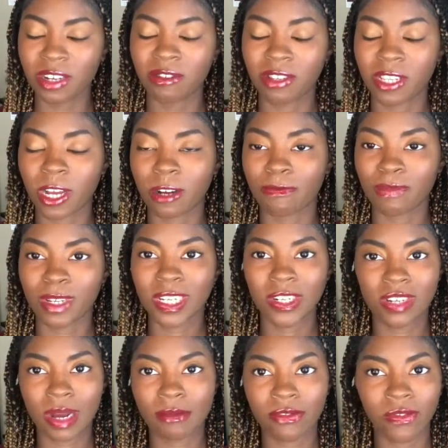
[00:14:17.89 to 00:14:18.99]
So 2
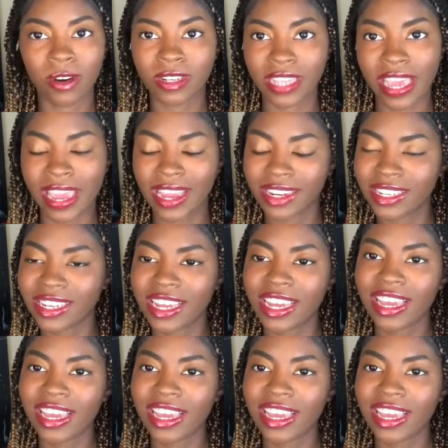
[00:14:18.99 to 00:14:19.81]
times 4 is 8.